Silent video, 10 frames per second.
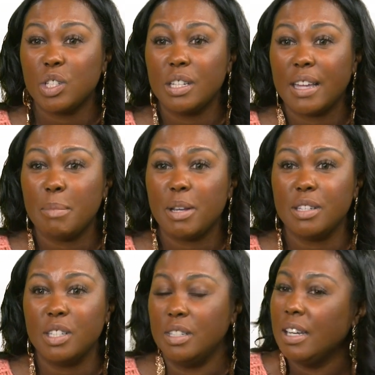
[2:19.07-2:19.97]
to them
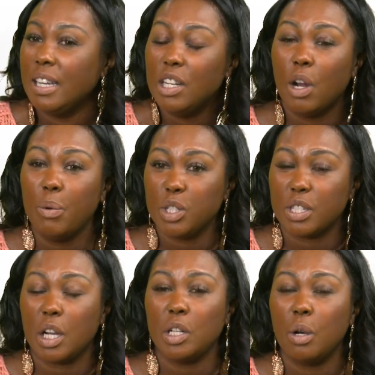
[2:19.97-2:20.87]
because, you know, it's just
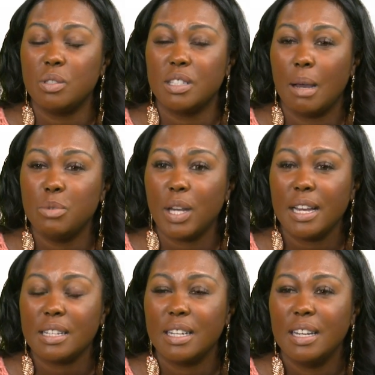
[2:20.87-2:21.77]
a closed
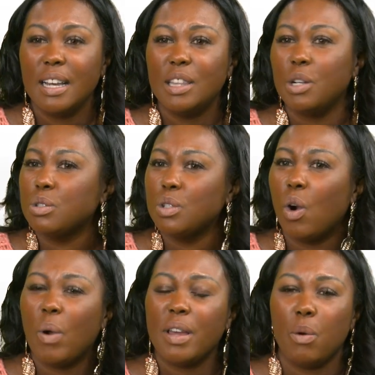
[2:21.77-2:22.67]
subject, there's no
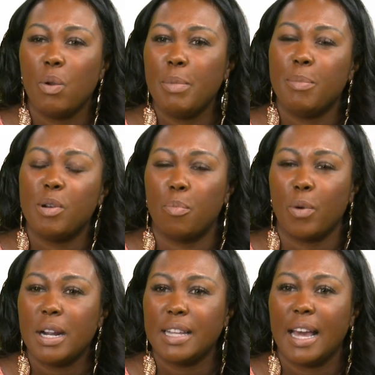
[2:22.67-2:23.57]
way that we'd be able to
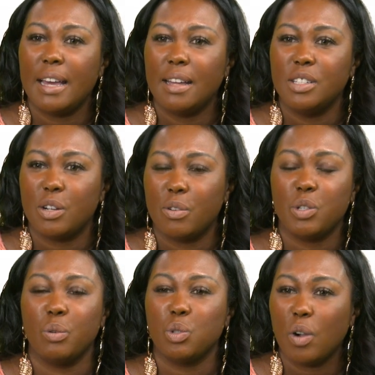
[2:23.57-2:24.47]
break that
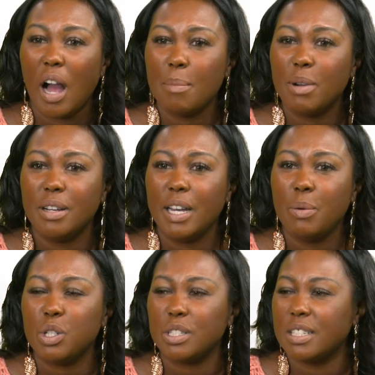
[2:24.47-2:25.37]
generational trauma. It
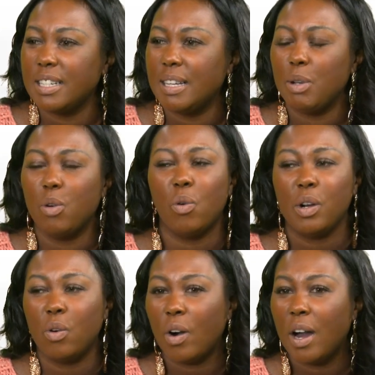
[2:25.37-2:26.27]
would just keep
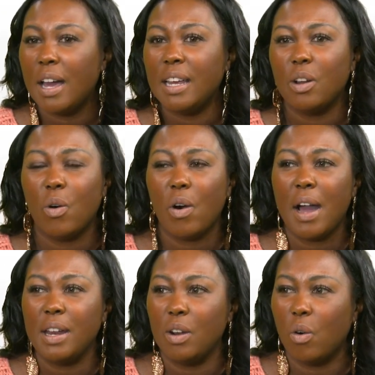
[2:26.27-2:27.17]
going on and
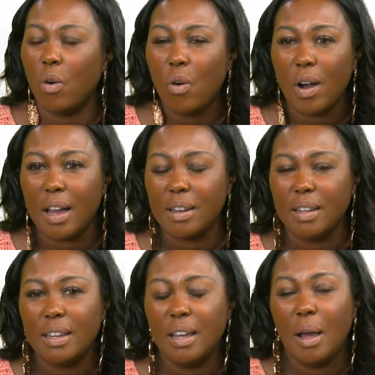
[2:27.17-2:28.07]
on and on.
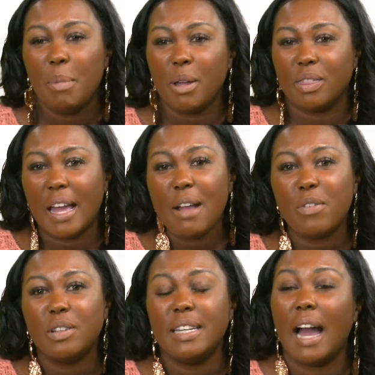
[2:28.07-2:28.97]
But
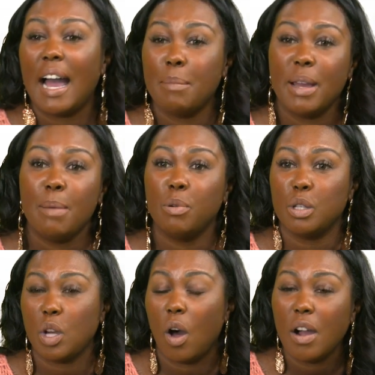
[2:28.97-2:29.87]
thankfully, I'm able to
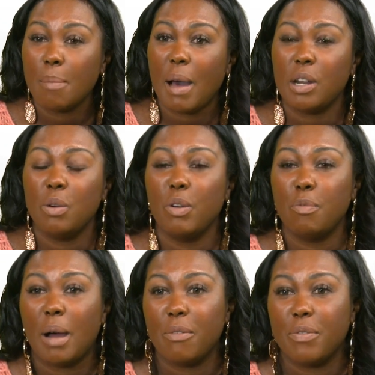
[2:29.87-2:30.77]
talk about it
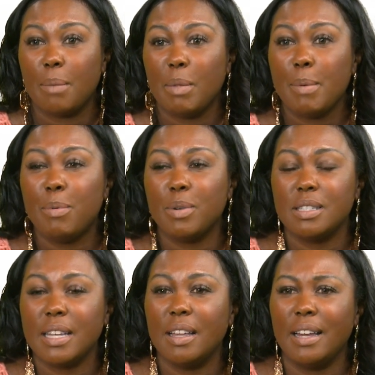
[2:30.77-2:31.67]
with my family. I'm able to
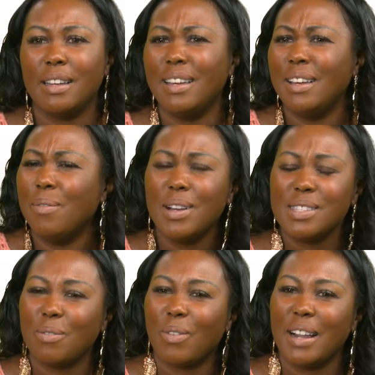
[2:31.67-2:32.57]
say, like, it
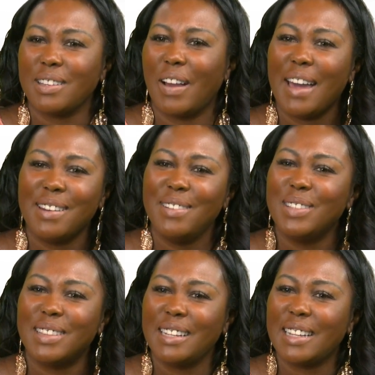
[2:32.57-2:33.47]
wasn't right. So, how do you
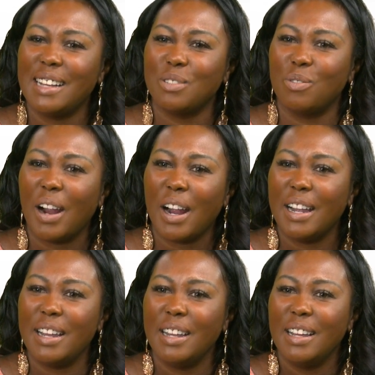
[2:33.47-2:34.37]
think that's
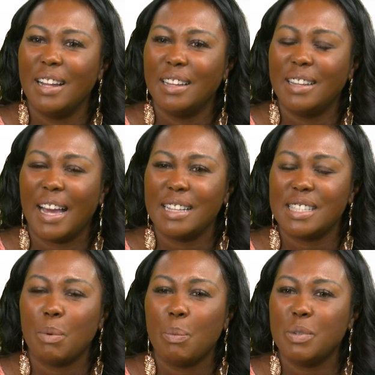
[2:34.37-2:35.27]
right? That
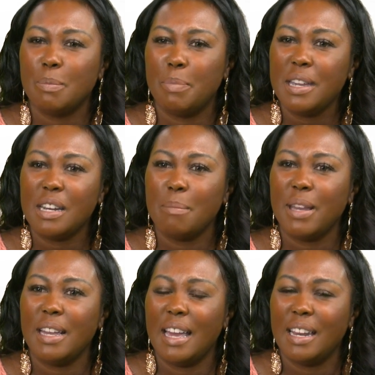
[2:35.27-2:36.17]
someone was beating
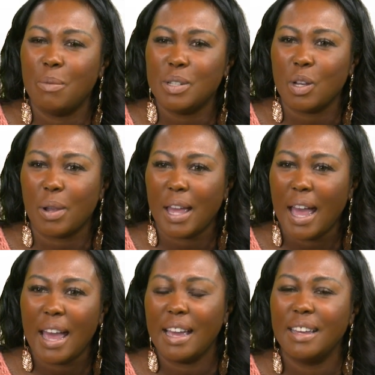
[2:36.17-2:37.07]
me and it was
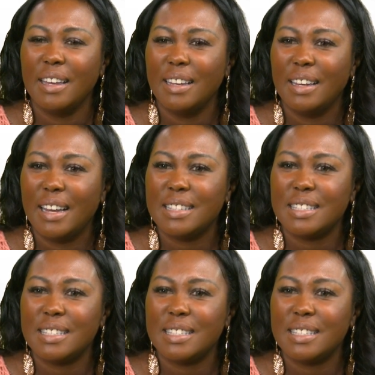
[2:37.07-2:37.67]
okay. It's